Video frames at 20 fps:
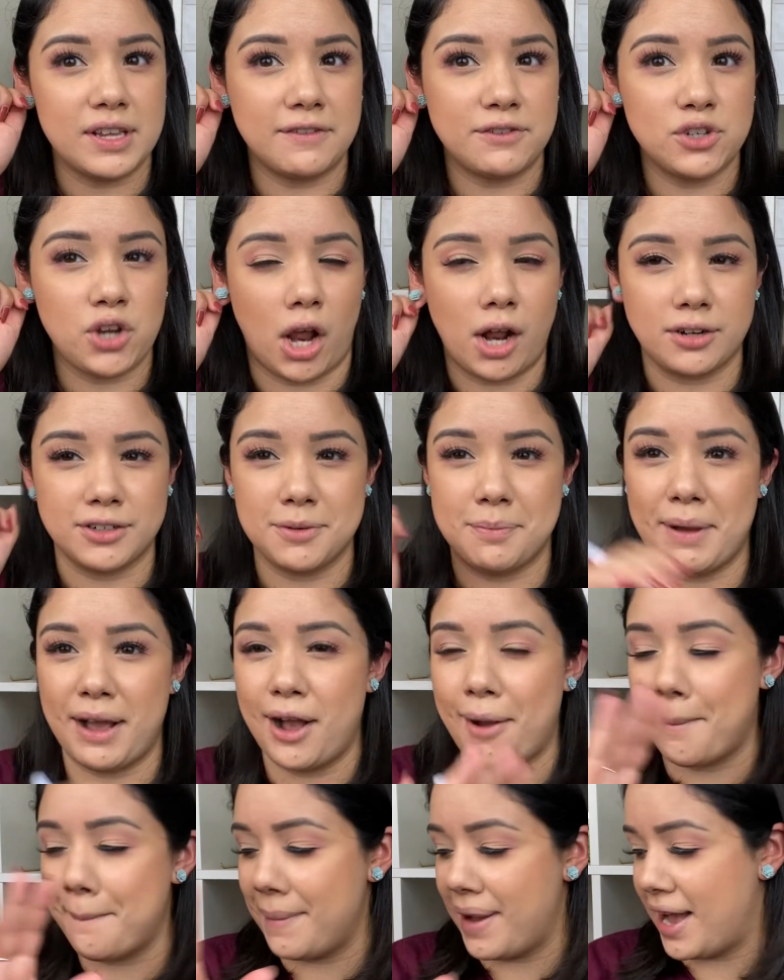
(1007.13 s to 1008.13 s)
I've talked
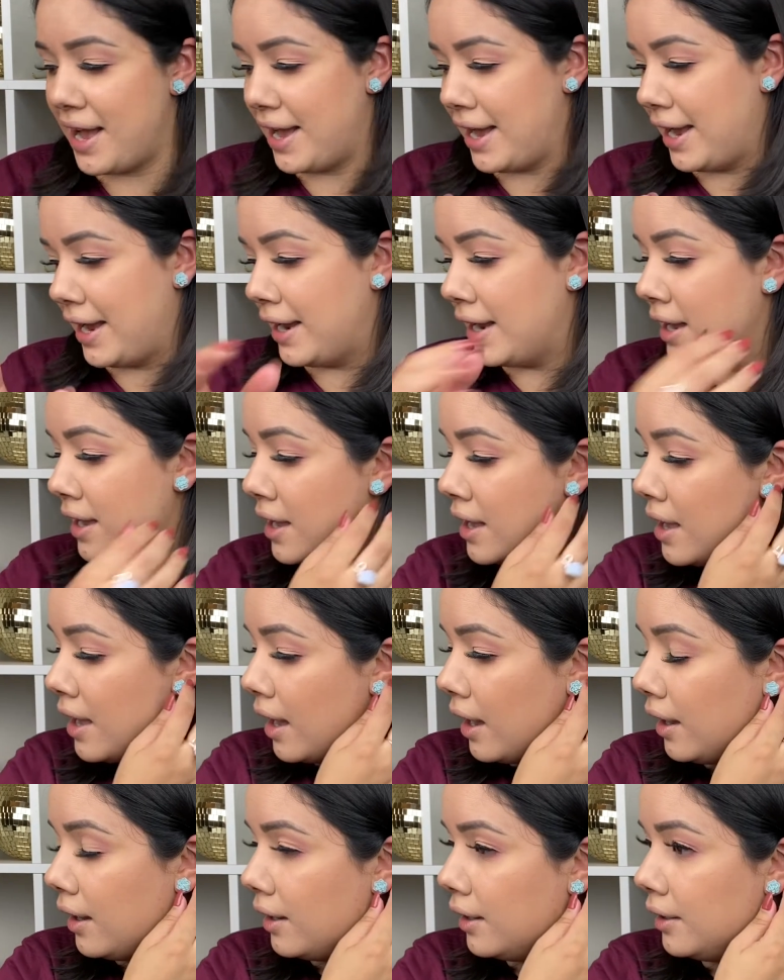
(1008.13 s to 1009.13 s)
about my
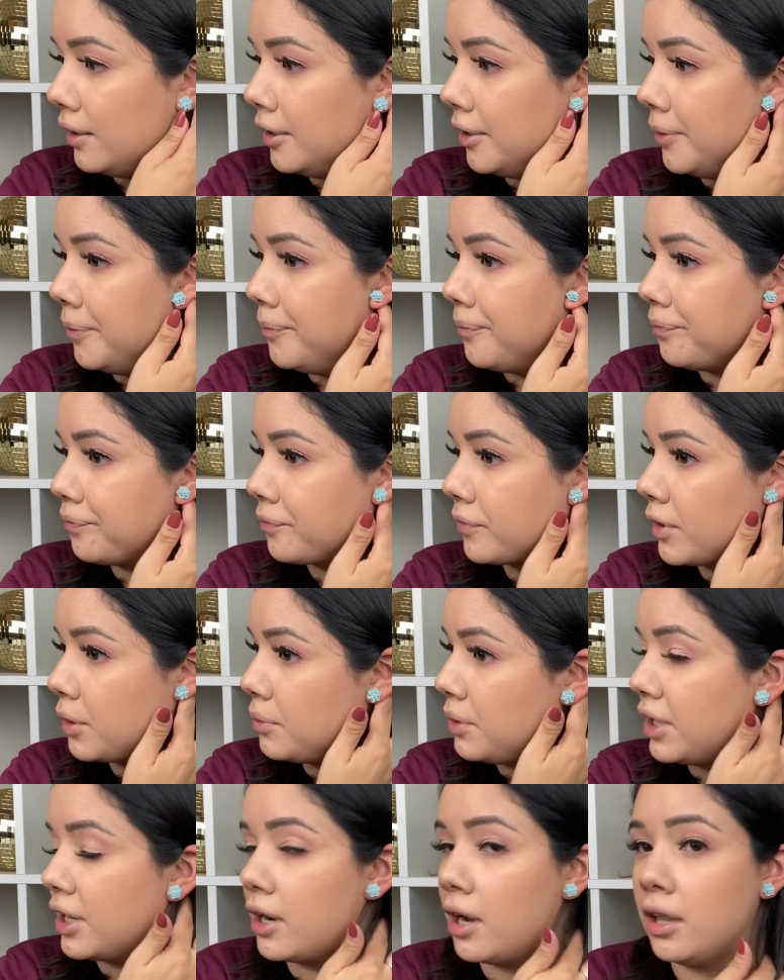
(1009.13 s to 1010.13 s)

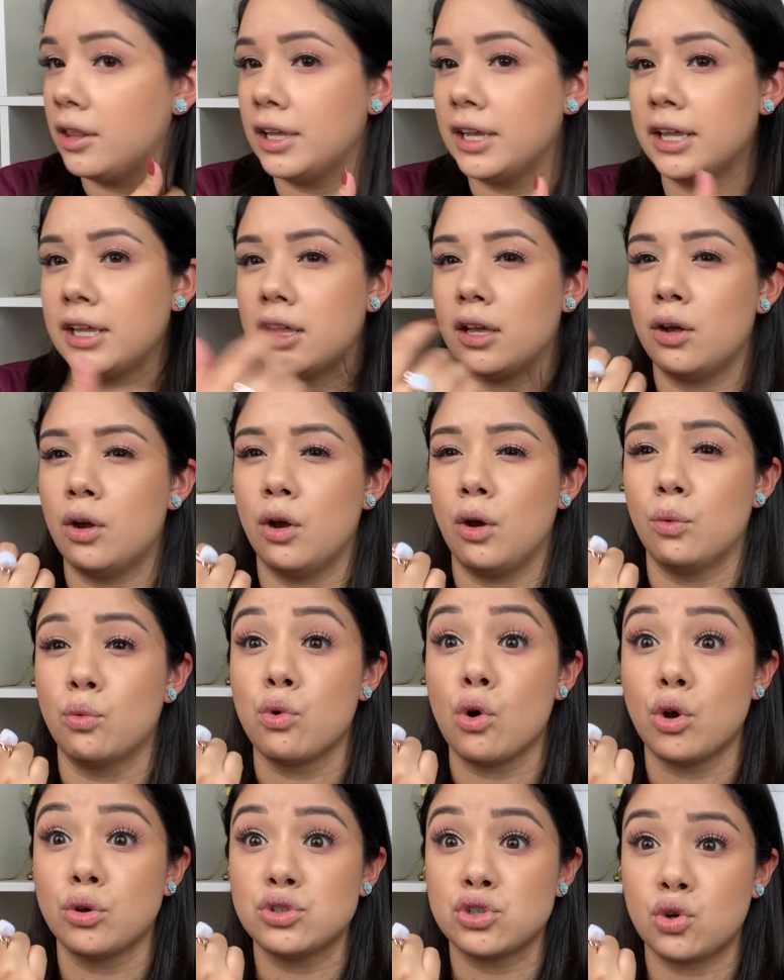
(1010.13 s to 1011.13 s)

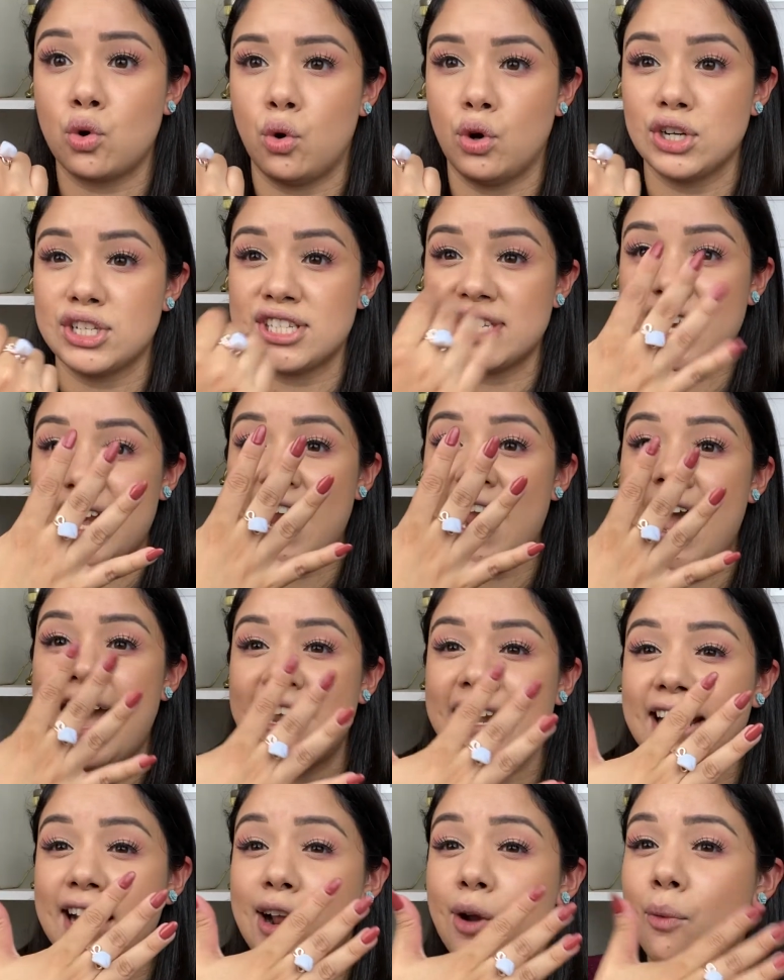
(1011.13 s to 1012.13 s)
rose quartz that I
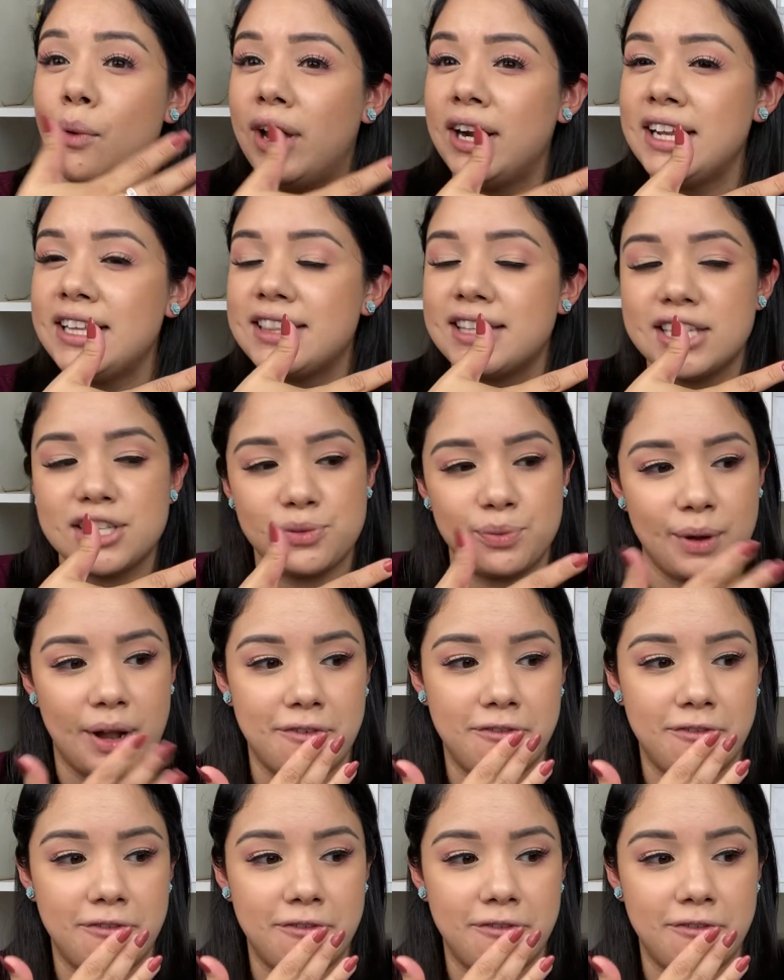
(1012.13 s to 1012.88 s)
had, and I wanted this one.